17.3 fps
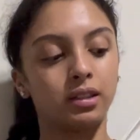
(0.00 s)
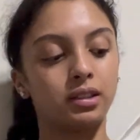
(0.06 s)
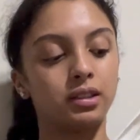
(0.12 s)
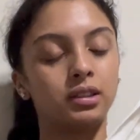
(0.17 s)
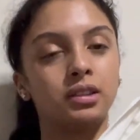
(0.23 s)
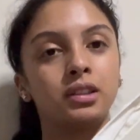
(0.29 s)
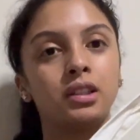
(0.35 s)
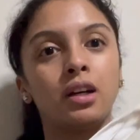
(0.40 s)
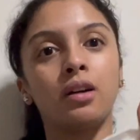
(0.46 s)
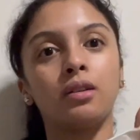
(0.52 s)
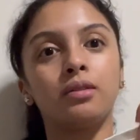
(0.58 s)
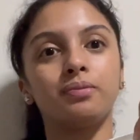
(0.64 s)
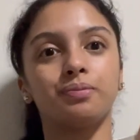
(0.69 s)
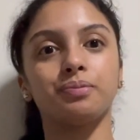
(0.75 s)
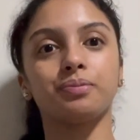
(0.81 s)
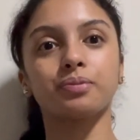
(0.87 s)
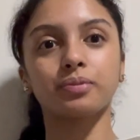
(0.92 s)
So
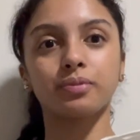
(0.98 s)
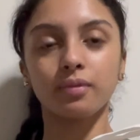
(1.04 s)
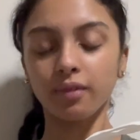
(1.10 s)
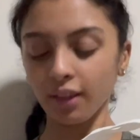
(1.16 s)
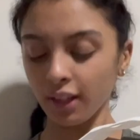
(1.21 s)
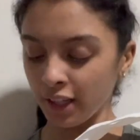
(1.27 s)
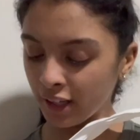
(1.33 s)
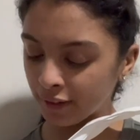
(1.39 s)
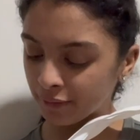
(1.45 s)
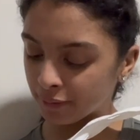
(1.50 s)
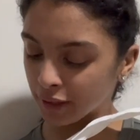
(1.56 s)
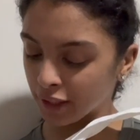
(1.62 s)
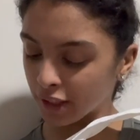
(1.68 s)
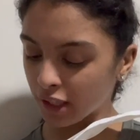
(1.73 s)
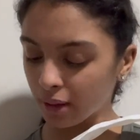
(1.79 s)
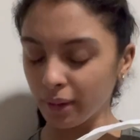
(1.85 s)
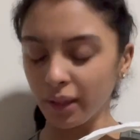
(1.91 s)
I've been
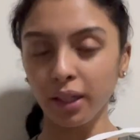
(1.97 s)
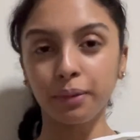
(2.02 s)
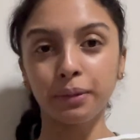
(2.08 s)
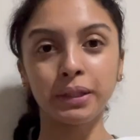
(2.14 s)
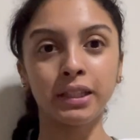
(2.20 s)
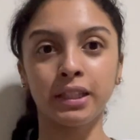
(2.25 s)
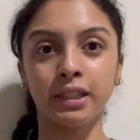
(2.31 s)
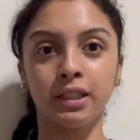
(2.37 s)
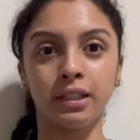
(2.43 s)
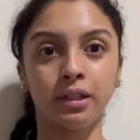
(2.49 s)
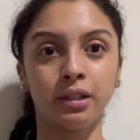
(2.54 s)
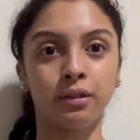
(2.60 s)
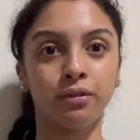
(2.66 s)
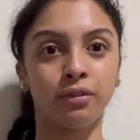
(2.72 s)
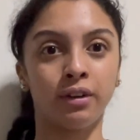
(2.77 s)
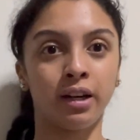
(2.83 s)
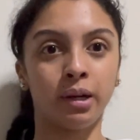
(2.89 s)
coming up with new
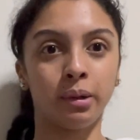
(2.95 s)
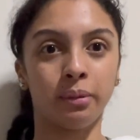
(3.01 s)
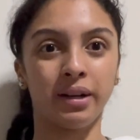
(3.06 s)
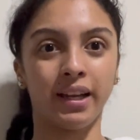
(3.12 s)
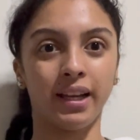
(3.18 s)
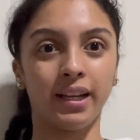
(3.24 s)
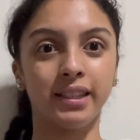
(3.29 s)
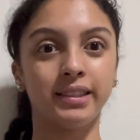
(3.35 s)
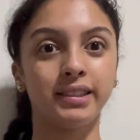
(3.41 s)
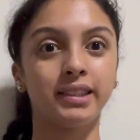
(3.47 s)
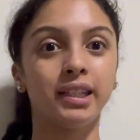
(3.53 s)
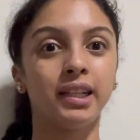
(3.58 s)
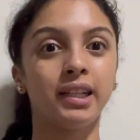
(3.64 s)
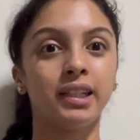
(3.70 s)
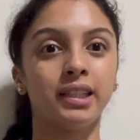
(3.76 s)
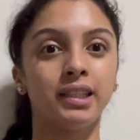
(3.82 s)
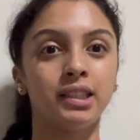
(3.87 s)
fun ways
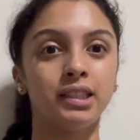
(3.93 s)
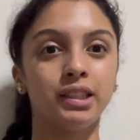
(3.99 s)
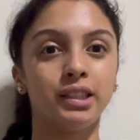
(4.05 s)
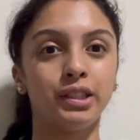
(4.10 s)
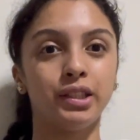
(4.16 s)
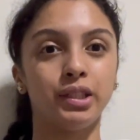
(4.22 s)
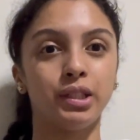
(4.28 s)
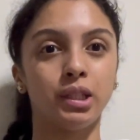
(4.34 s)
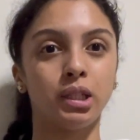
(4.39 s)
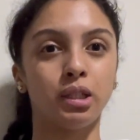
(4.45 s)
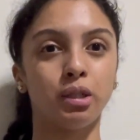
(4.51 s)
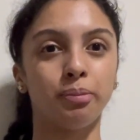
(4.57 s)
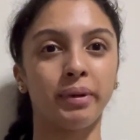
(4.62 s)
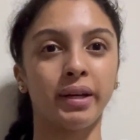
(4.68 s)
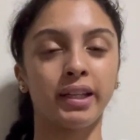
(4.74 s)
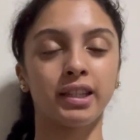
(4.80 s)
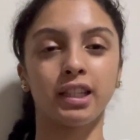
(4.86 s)
to
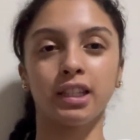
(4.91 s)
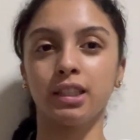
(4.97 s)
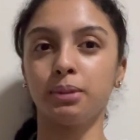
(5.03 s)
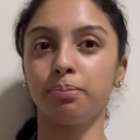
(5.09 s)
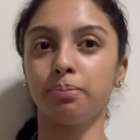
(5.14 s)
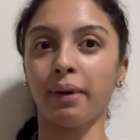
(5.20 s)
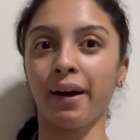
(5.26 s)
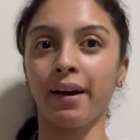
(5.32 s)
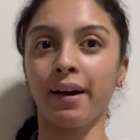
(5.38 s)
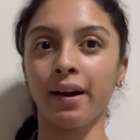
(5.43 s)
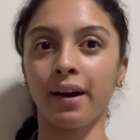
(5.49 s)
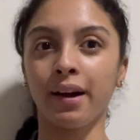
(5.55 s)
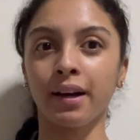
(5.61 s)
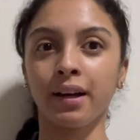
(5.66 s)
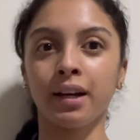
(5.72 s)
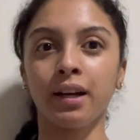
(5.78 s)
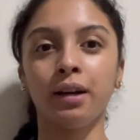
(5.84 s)
make this
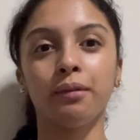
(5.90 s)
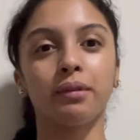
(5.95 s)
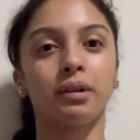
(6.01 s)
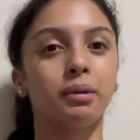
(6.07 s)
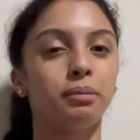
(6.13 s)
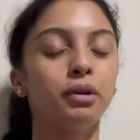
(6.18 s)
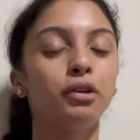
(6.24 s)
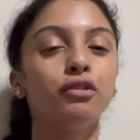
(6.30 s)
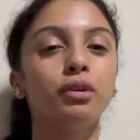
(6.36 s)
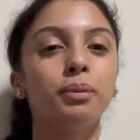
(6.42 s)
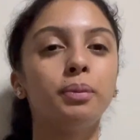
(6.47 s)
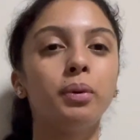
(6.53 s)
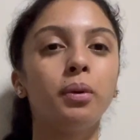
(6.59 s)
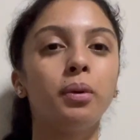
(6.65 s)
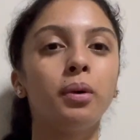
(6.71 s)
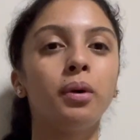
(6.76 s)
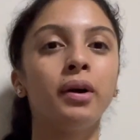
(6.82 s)
bag
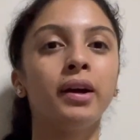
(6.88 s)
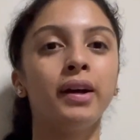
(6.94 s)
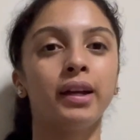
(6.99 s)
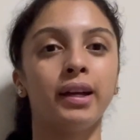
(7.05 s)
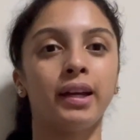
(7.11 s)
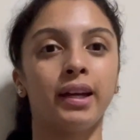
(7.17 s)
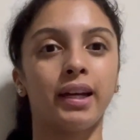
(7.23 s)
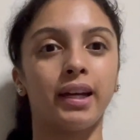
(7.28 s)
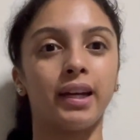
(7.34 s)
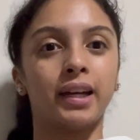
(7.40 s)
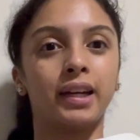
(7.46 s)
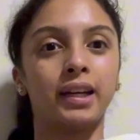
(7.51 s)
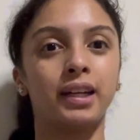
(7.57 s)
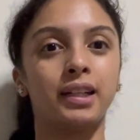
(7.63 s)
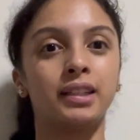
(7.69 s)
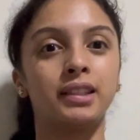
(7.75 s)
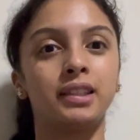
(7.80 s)
removable,
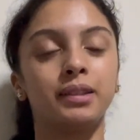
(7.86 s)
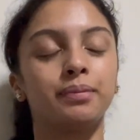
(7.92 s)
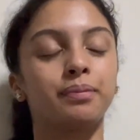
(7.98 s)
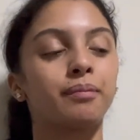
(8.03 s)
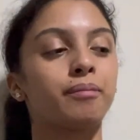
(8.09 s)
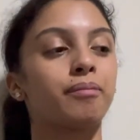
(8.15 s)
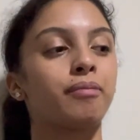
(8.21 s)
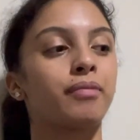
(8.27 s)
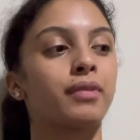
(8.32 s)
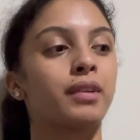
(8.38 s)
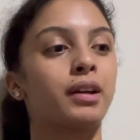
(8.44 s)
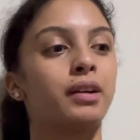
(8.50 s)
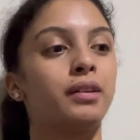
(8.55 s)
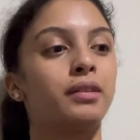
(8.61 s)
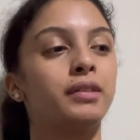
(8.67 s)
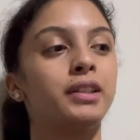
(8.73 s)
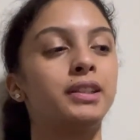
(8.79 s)
and
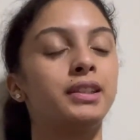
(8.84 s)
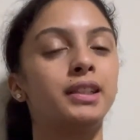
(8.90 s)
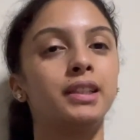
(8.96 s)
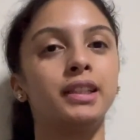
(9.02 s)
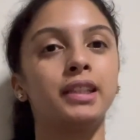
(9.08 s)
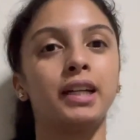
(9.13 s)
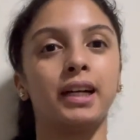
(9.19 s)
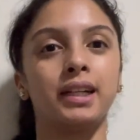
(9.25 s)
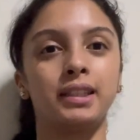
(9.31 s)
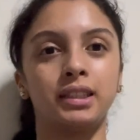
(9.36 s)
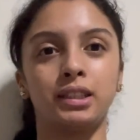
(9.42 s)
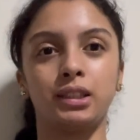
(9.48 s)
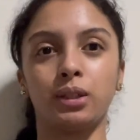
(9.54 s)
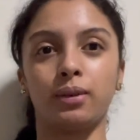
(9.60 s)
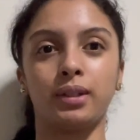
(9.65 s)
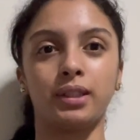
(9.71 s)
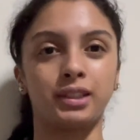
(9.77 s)
recently I did
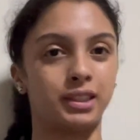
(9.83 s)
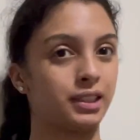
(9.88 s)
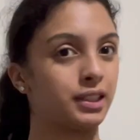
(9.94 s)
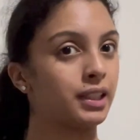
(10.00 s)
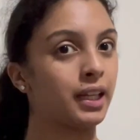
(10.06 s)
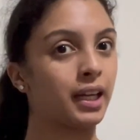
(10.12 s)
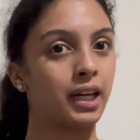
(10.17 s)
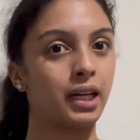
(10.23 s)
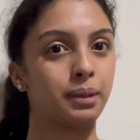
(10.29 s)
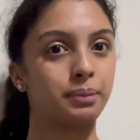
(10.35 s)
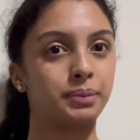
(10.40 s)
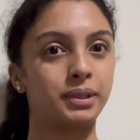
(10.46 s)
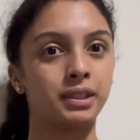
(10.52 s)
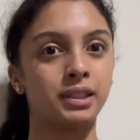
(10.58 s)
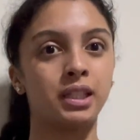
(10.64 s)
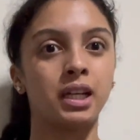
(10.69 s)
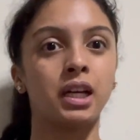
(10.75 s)
sew on
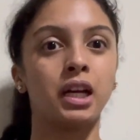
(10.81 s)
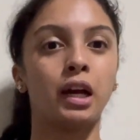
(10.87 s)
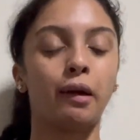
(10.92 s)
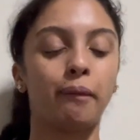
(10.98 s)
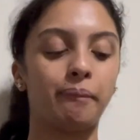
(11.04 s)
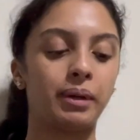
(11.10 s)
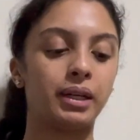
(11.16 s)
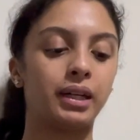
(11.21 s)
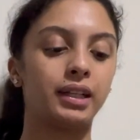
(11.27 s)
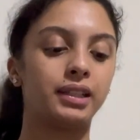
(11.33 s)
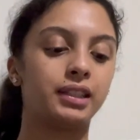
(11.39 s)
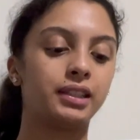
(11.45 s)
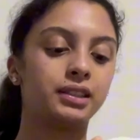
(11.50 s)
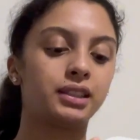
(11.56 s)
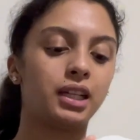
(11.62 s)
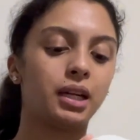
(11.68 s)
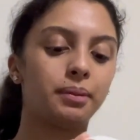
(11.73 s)
snaps, but
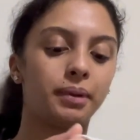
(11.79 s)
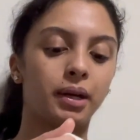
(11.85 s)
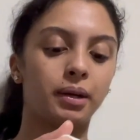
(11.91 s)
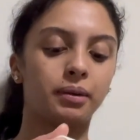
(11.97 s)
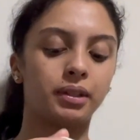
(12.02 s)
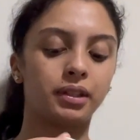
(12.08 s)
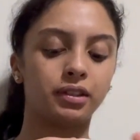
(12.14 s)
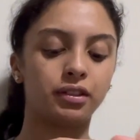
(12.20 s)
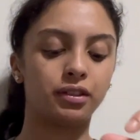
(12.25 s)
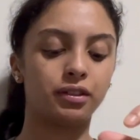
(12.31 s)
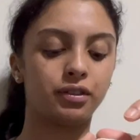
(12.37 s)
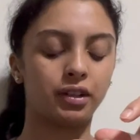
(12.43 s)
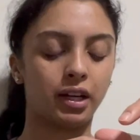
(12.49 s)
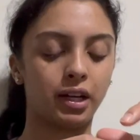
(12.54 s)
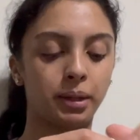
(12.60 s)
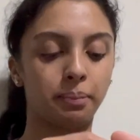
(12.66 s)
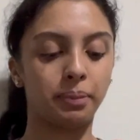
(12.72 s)
this time I wanted to
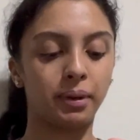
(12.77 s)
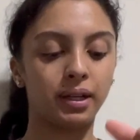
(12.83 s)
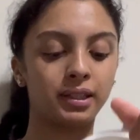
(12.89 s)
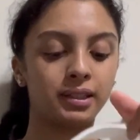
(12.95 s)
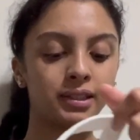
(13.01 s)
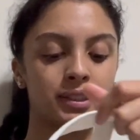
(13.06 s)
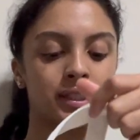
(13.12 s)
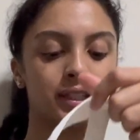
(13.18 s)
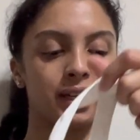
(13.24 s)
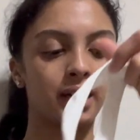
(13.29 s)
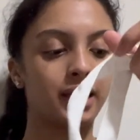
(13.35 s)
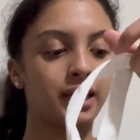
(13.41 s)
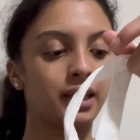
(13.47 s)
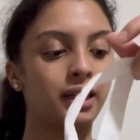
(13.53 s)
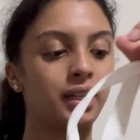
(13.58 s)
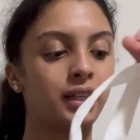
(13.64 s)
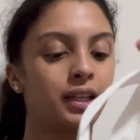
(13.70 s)
try buttons
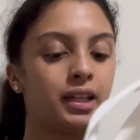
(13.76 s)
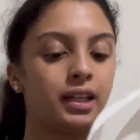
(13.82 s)
again.